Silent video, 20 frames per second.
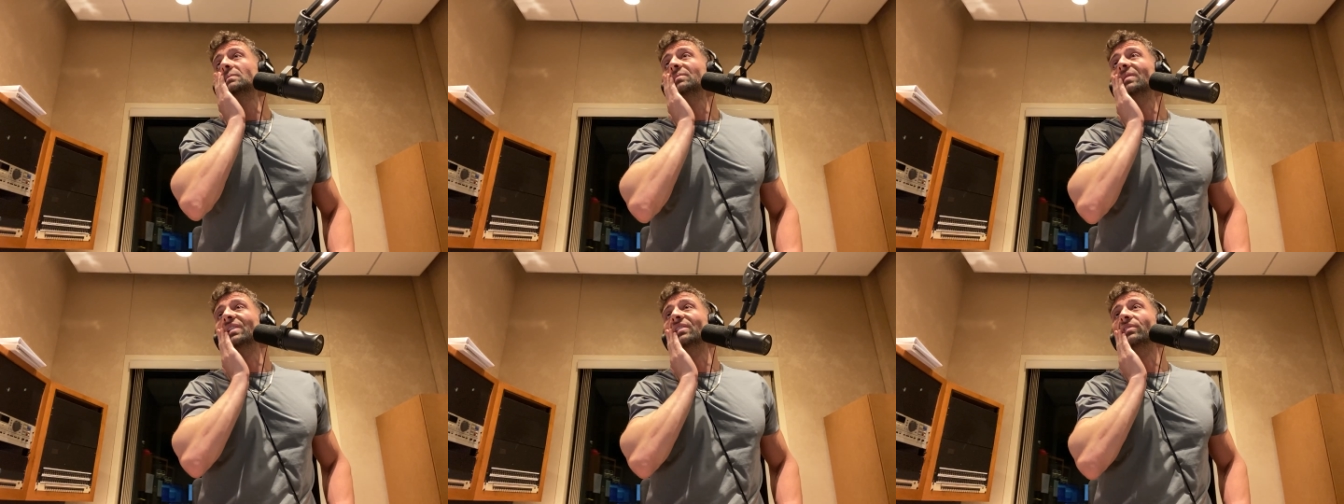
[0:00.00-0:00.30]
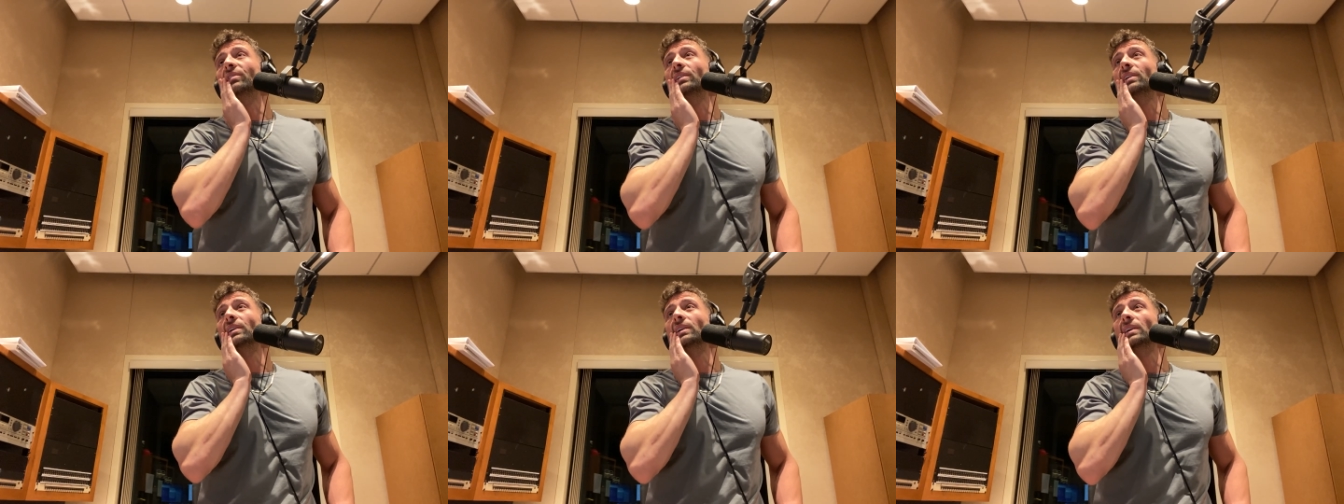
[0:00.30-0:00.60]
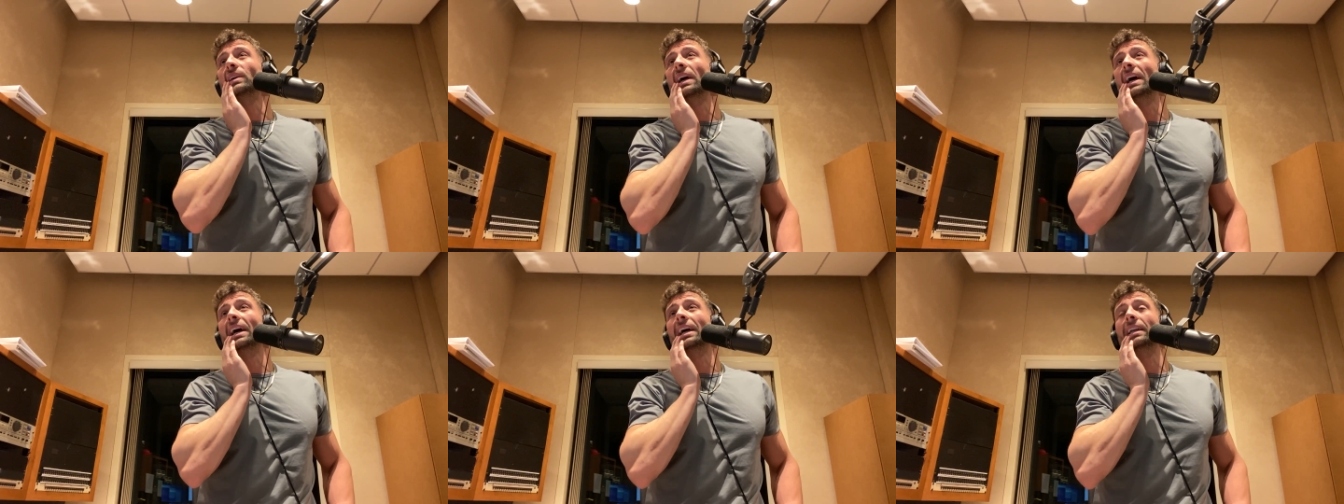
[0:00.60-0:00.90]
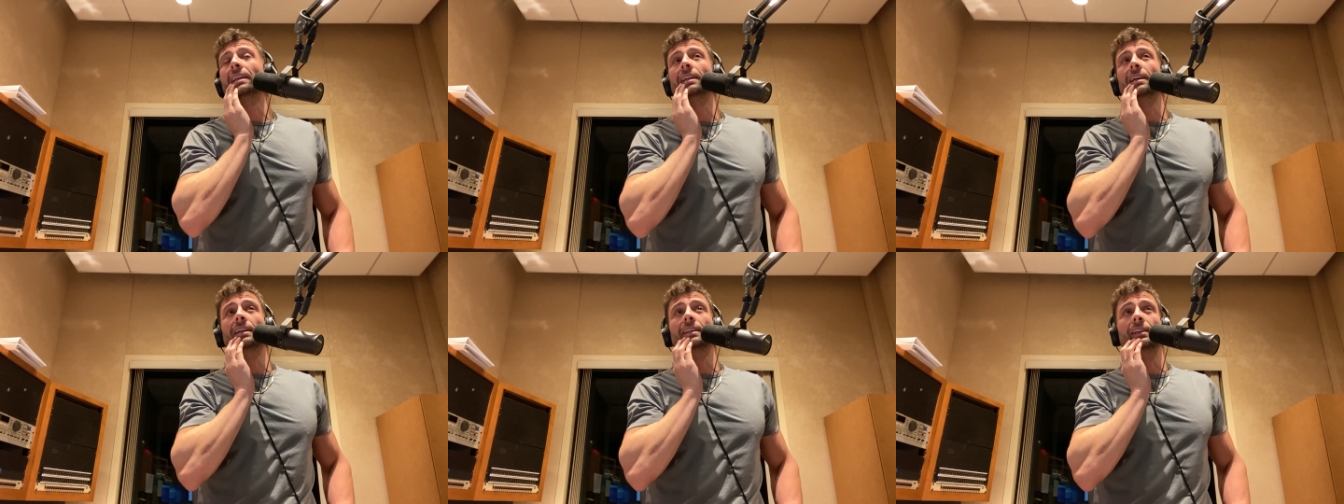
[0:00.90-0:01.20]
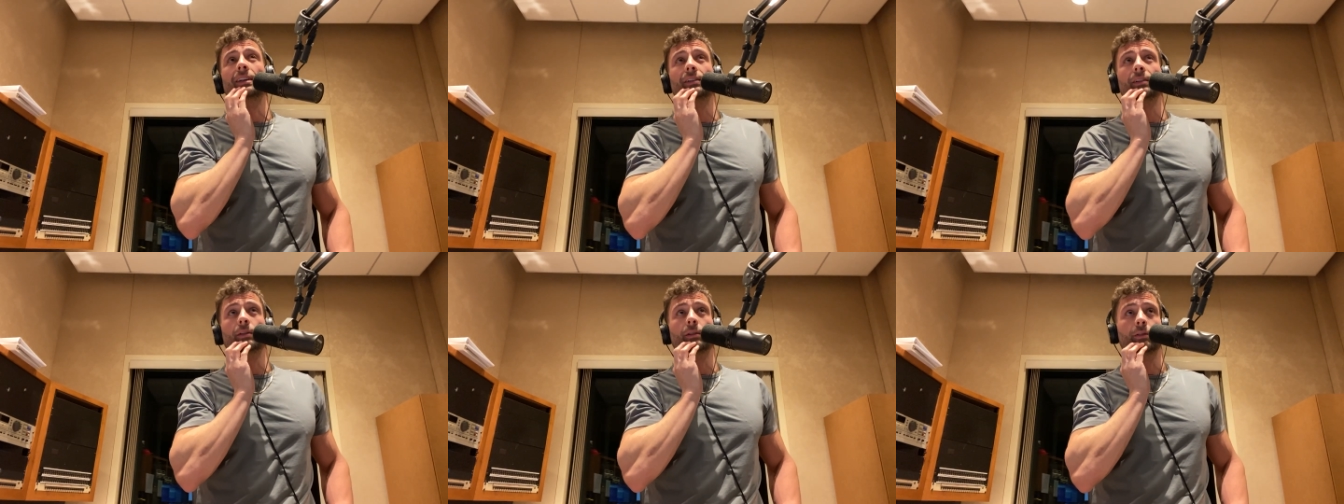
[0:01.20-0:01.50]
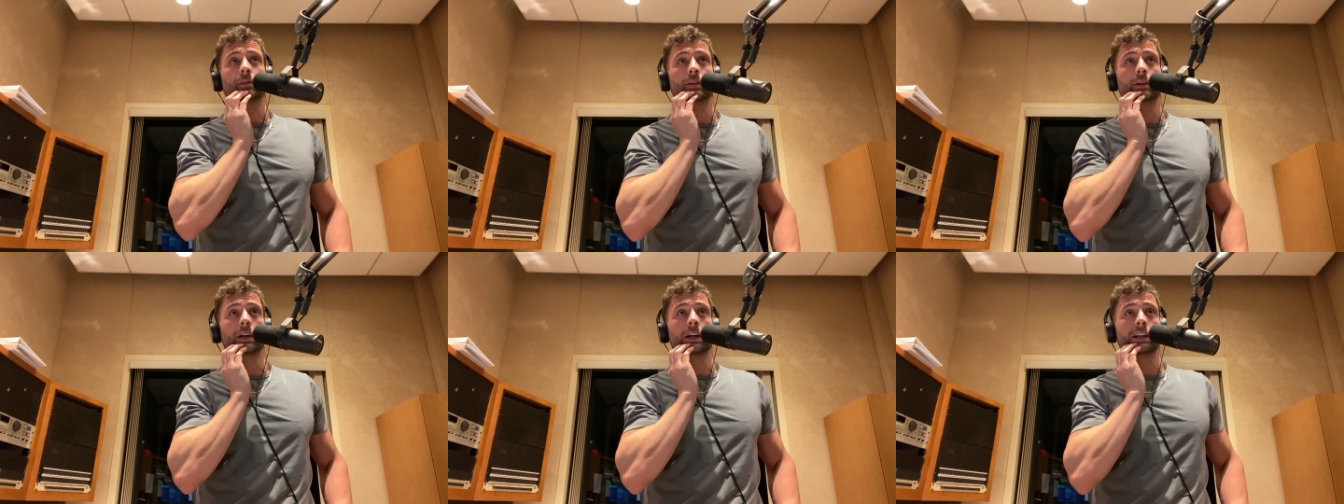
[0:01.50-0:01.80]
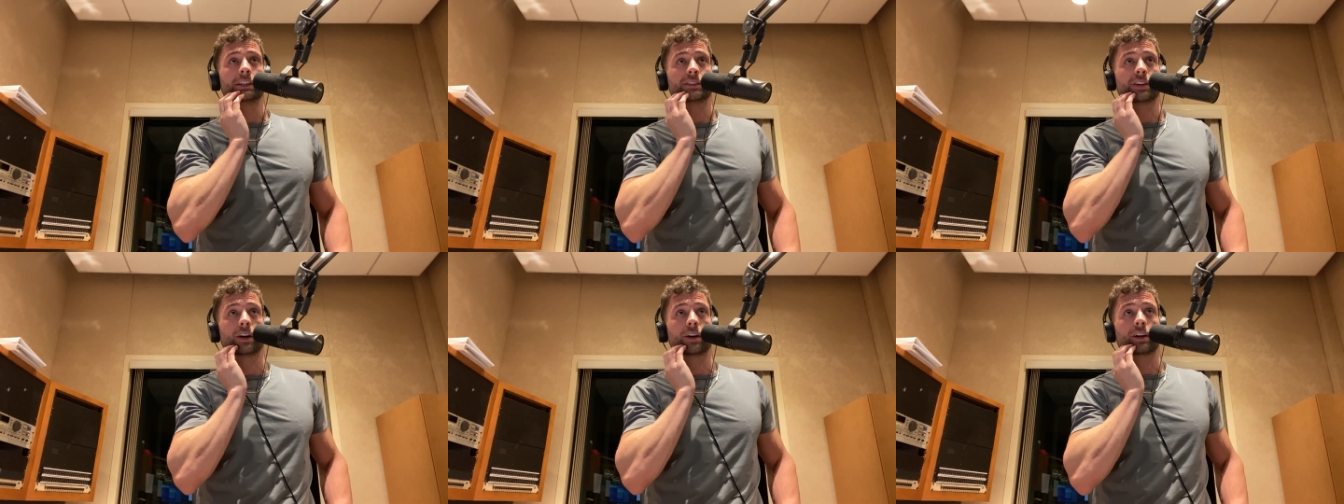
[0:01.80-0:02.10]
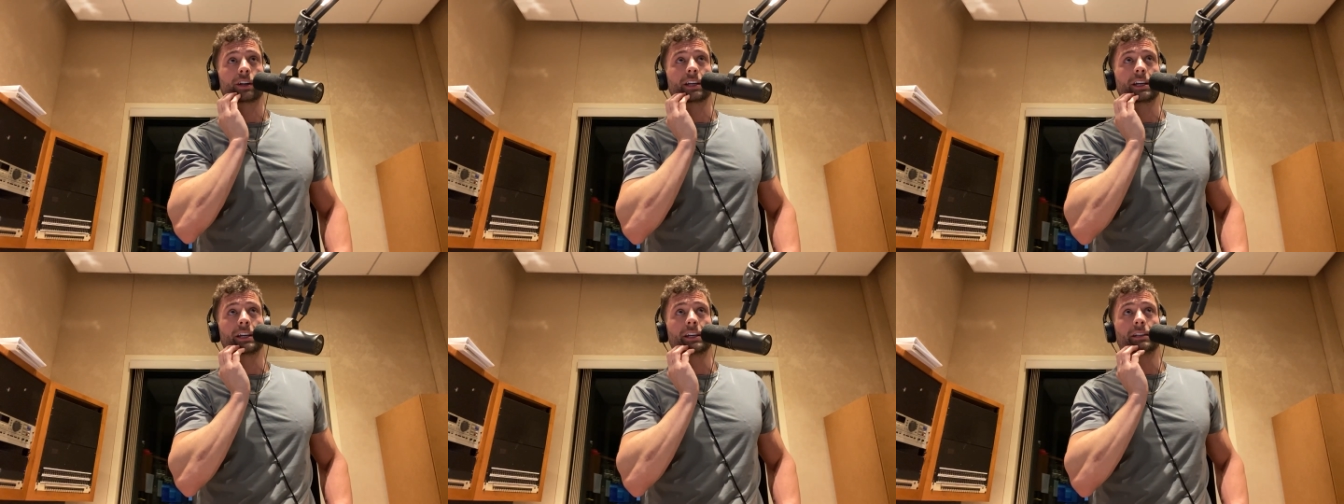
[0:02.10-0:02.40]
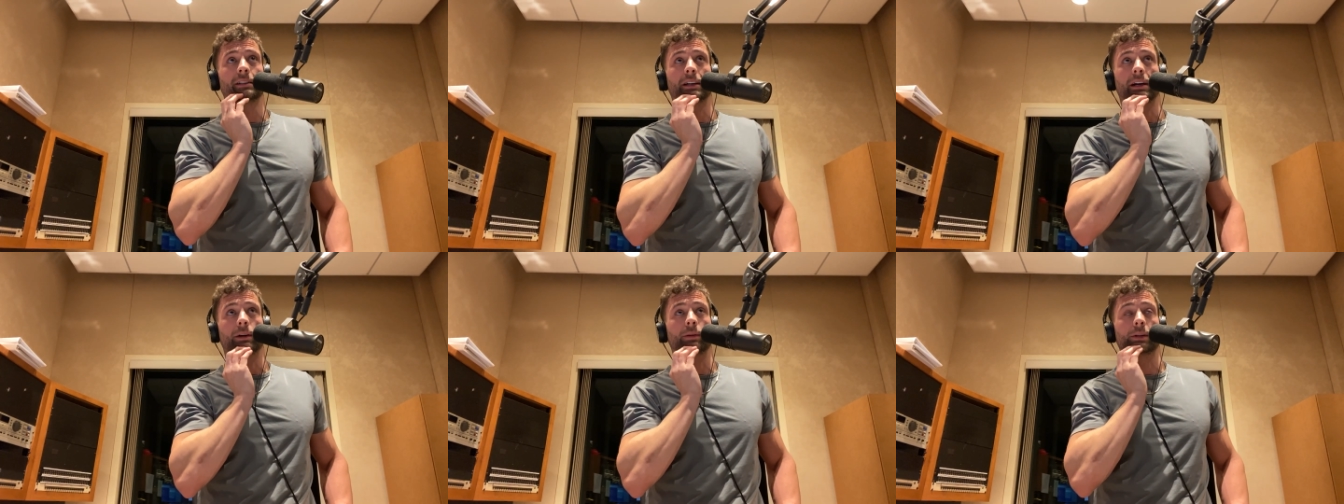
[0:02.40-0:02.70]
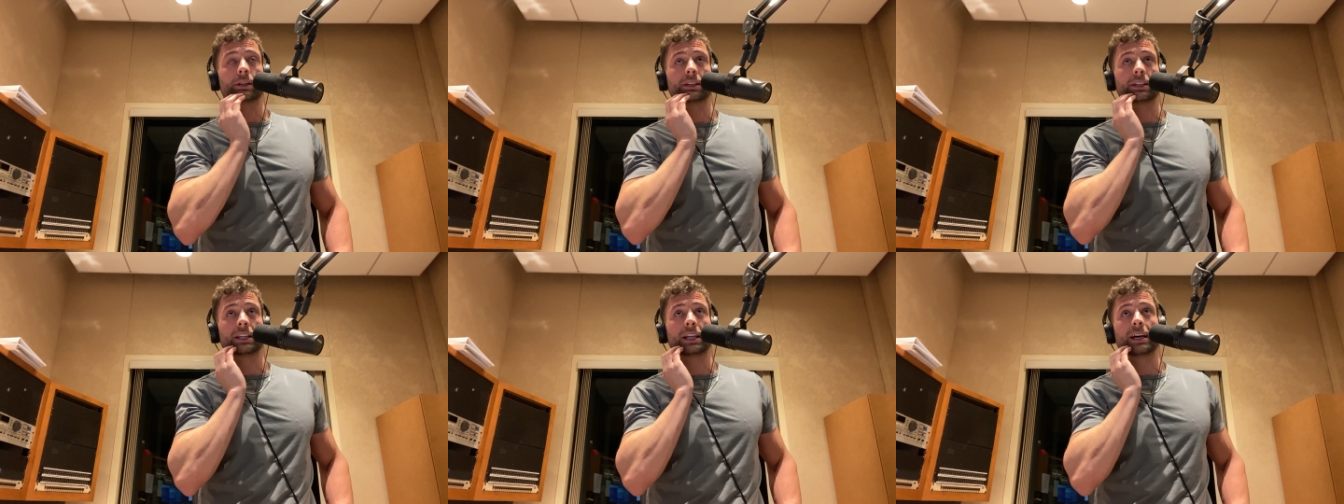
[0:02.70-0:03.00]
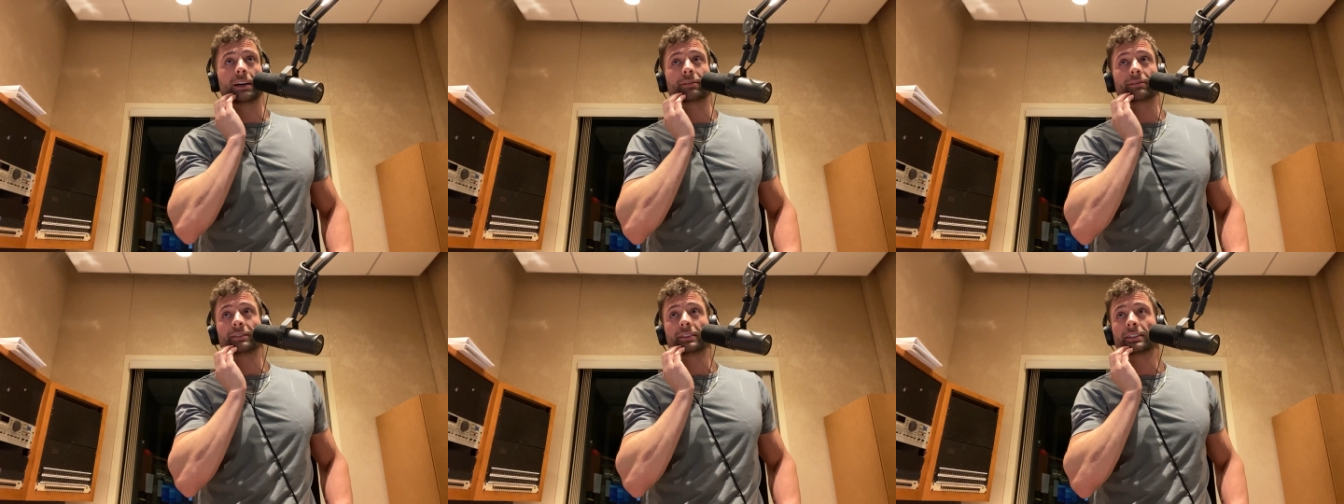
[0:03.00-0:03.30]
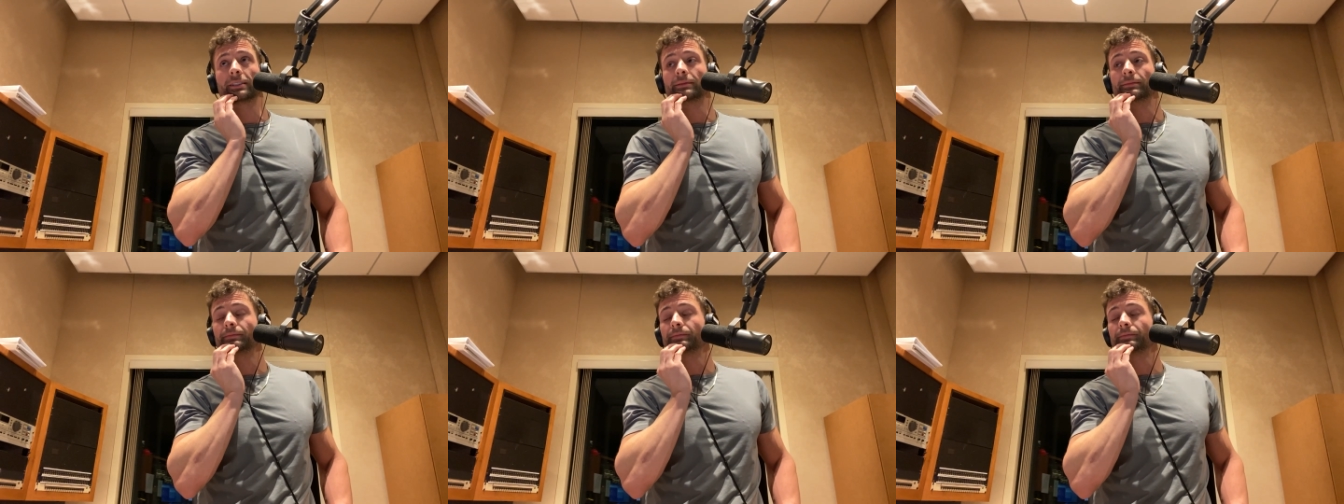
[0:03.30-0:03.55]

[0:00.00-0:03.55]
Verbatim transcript: But if we were at a if we were at Target, I would have left.